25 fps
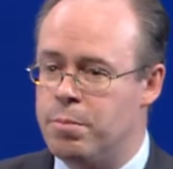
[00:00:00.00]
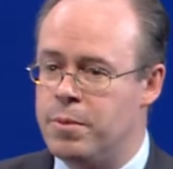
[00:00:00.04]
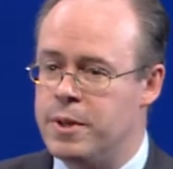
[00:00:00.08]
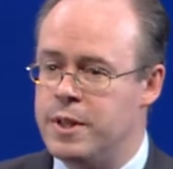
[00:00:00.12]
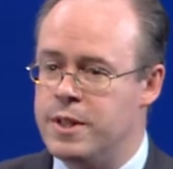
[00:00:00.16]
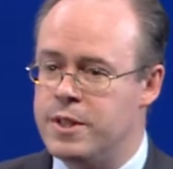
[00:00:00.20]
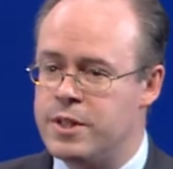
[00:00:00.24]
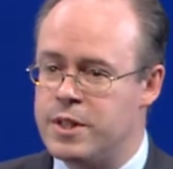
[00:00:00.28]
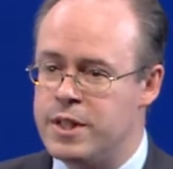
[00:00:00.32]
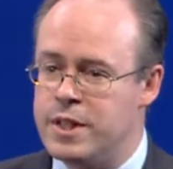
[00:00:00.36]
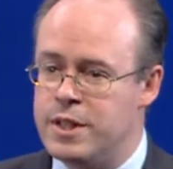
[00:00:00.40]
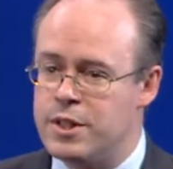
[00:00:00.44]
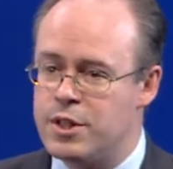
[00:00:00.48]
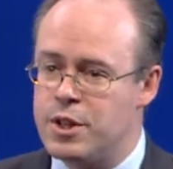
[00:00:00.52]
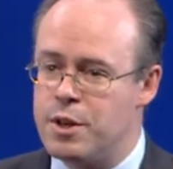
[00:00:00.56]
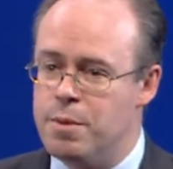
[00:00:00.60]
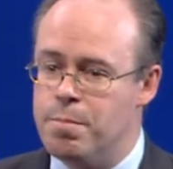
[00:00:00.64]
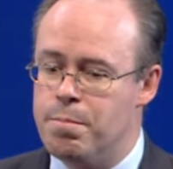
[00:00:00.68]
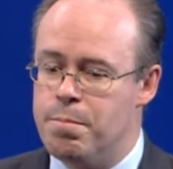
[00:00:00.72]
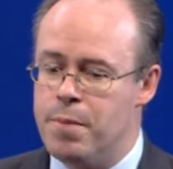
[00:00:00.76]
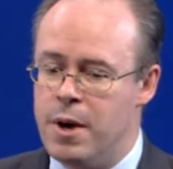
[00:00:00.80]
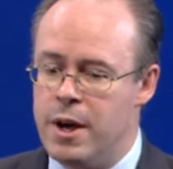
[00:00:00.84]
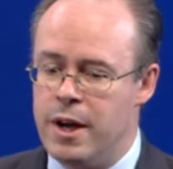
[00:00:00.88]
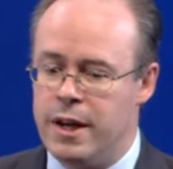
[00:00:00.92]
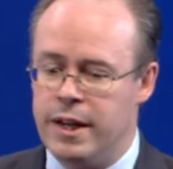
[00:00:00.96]
PCs
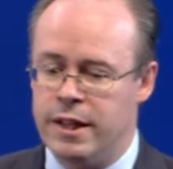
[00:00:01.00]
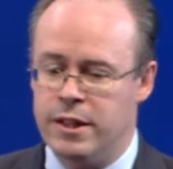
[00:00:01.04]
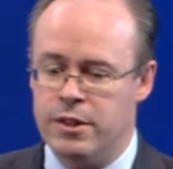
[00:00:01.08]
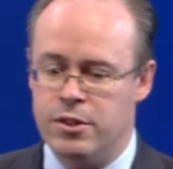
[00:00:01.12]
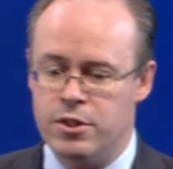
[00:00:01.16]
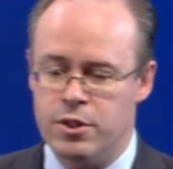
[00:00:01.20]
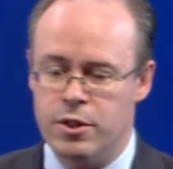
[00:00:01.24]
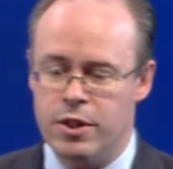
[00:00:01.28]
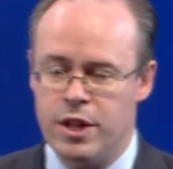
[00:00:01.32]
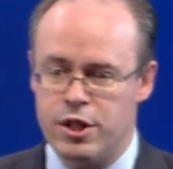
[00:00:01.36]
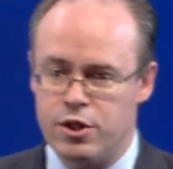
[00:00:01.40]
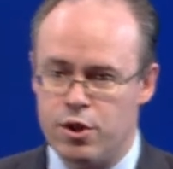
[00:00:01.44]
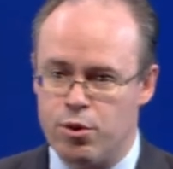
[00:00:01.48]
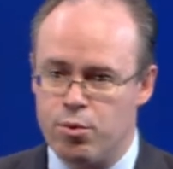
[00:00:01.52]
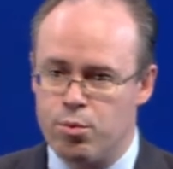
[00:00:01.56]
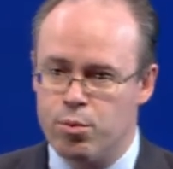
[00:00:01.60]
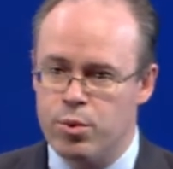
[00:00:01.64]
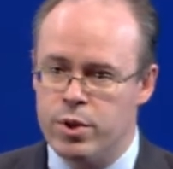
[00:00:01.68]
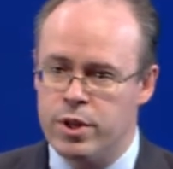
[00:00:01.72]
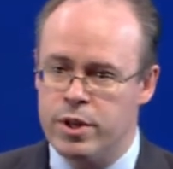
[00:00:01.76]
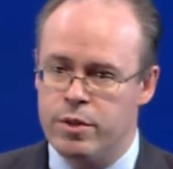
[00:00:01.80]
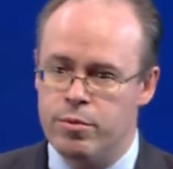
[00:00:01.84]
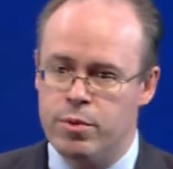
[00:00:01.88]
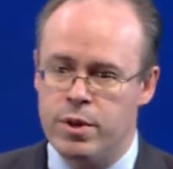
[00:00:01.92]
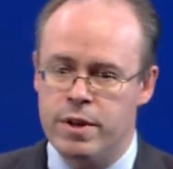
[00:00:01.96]
combined. So that's a
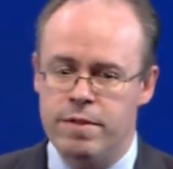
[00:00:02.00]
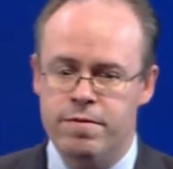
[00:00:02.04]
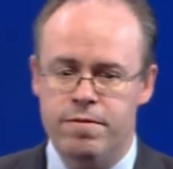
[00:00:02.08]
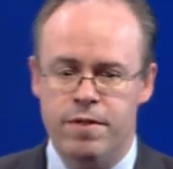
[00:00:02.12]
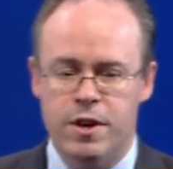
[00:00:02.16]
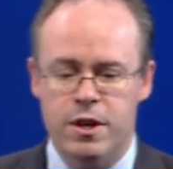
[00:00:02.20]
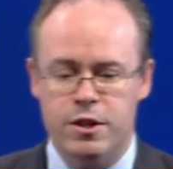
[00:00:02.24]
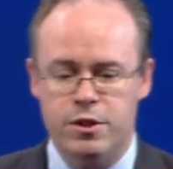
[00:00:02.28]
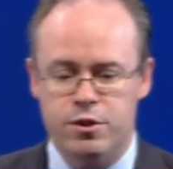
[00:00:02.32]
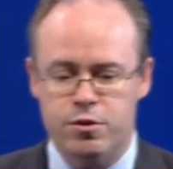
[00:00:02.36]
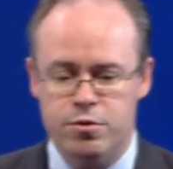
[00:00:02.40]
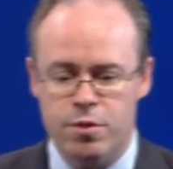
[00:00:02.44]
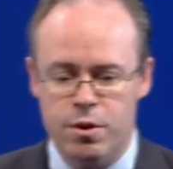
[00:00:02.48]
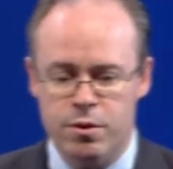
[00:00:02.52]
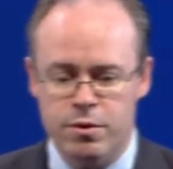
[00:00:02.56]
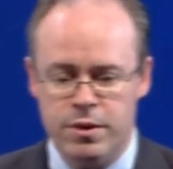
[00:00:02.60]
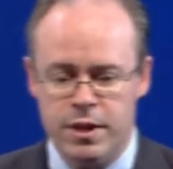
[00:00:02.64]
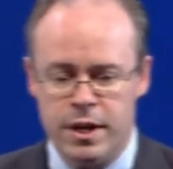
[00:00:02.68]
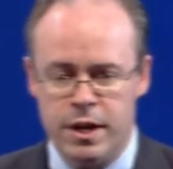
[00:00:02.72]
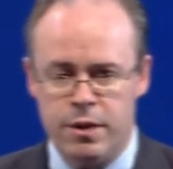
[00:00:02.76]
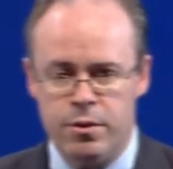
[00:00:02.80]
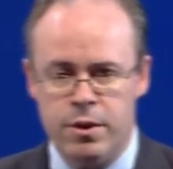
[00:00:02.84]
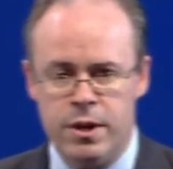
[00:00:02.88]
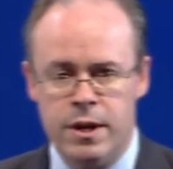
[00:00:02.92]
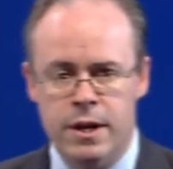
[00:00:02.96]
really, really fast growth
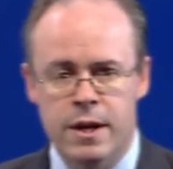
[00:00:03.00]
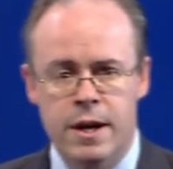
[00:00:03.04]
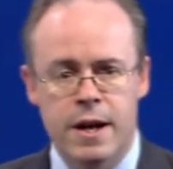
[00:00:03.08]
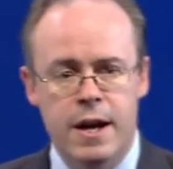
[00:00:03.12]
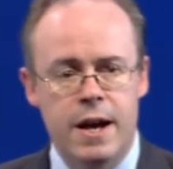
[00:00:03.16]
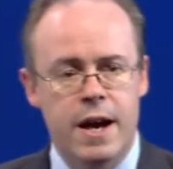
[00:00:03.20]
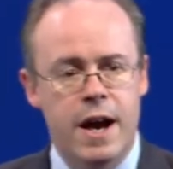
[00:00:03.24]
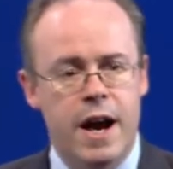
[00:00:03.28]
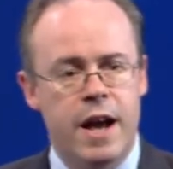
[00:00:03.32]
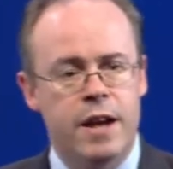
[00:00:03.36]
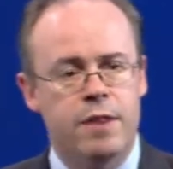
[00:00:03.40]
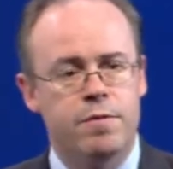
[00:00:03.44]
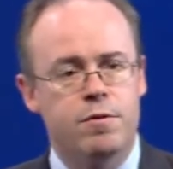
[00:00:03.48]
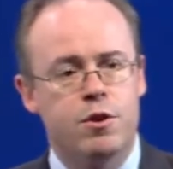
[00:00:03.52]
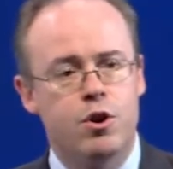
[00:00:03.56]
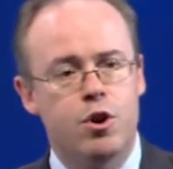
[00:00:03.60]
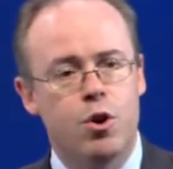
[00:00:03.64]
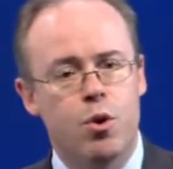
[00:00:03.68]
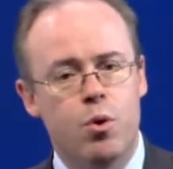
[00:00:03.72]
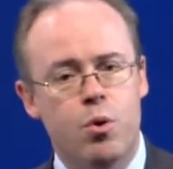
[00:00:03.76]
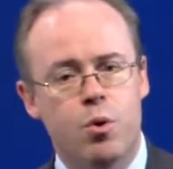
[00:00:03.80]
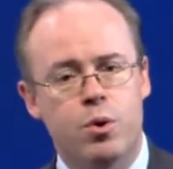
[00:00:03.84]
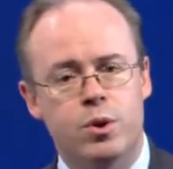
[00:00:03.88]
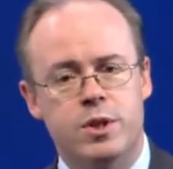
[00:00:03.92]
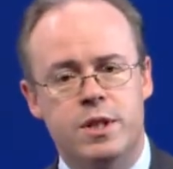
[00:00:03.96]
area, and of
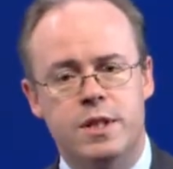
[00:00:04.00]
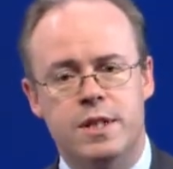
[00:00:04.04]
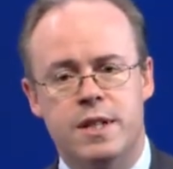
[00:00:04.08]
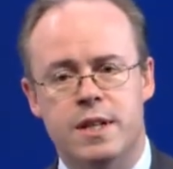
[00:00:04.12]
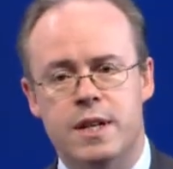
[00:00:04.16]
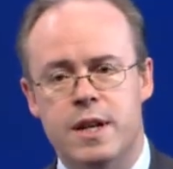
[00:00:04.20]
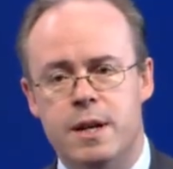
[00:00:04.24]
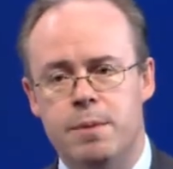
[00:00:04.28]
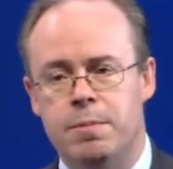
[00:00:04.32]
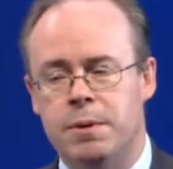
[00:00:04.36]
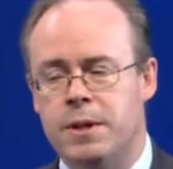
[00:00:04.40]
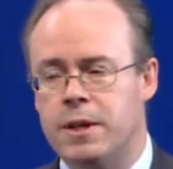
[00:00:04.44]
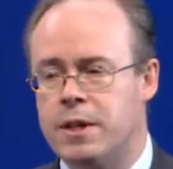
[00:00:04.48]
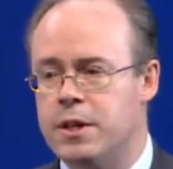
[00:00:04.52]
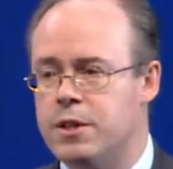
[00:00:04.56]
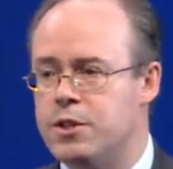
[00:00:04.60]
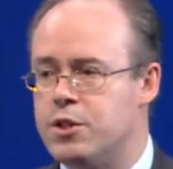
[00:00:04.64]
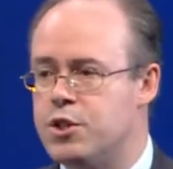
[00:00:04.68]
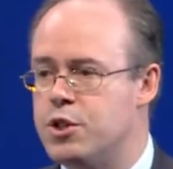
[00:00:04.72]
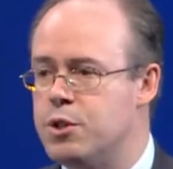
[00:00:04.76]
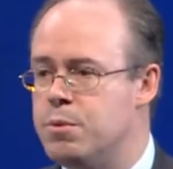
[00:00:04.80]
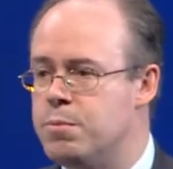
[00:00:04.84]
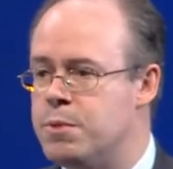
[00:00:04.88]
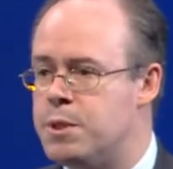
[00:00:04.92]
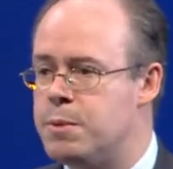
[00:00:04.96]
course is enabling
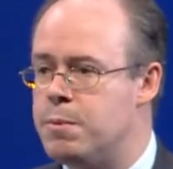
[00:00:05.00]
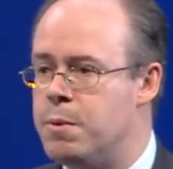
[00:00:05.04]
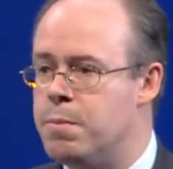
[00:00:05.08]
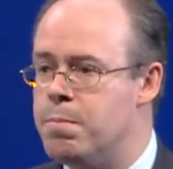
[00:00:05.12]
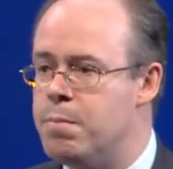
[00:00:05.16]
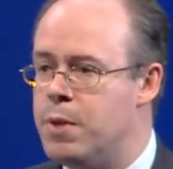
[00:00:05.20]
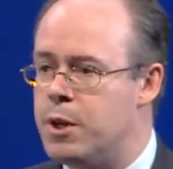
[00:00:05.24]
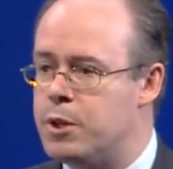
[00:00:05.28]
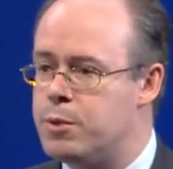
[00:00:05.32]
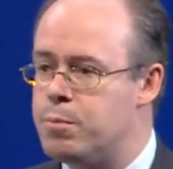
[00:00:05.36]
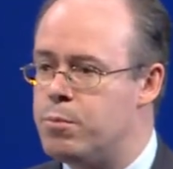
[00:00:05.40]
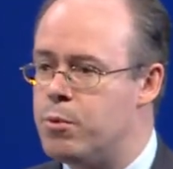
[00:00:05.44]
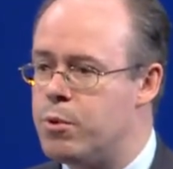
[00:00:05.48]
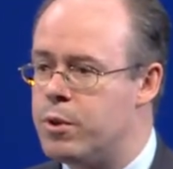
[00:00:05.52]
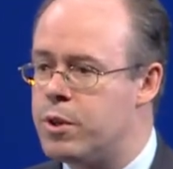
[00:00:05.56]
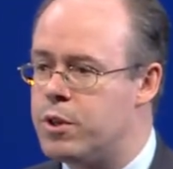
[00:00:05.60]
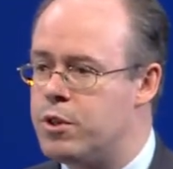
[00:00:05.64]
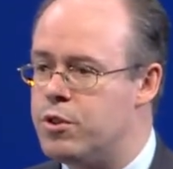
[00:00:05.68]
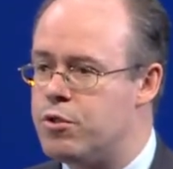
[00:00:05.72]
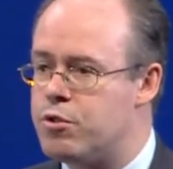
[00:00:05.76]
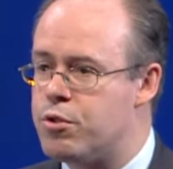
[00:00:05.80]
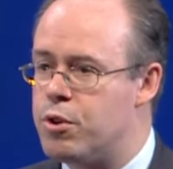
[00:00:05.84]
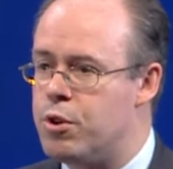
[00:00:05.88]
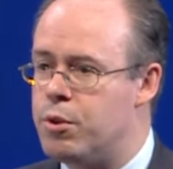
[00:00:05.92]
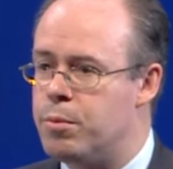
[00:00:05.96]
consumers to be much more in
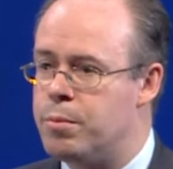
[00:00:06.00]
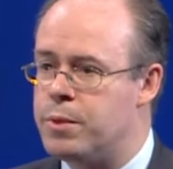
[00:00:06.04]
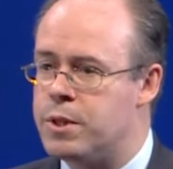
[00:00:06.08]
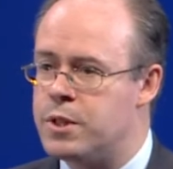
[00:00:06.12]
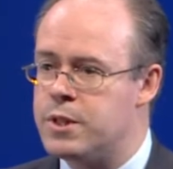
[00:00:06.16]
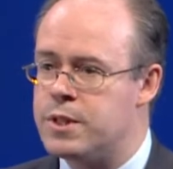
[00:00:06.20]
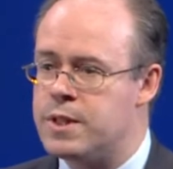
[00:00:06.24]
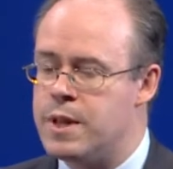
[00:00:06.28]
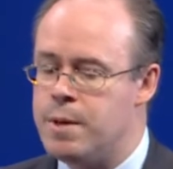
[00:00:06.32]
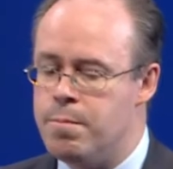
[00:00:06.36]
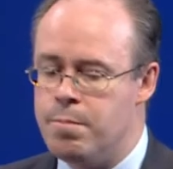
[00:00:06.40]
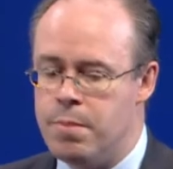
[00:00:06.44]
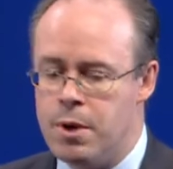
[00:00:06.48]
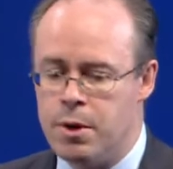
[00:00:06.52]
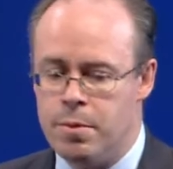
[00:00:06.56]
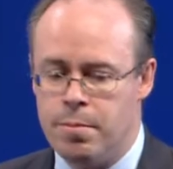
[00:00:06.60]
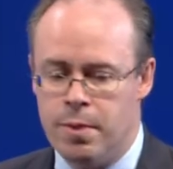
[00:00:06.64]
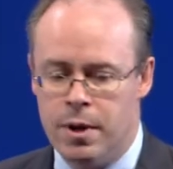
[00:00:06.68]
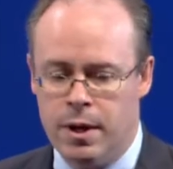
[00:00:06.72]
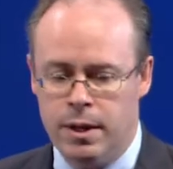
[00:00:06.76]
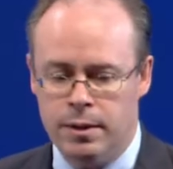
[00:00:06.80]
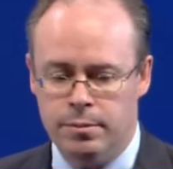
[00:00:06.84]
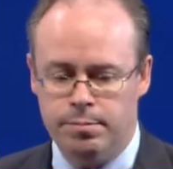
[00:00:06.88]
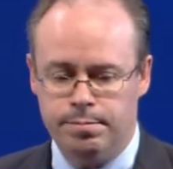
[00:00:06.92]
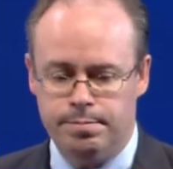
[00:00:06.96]
control because they're
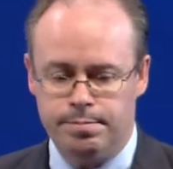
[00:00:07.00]
mobile.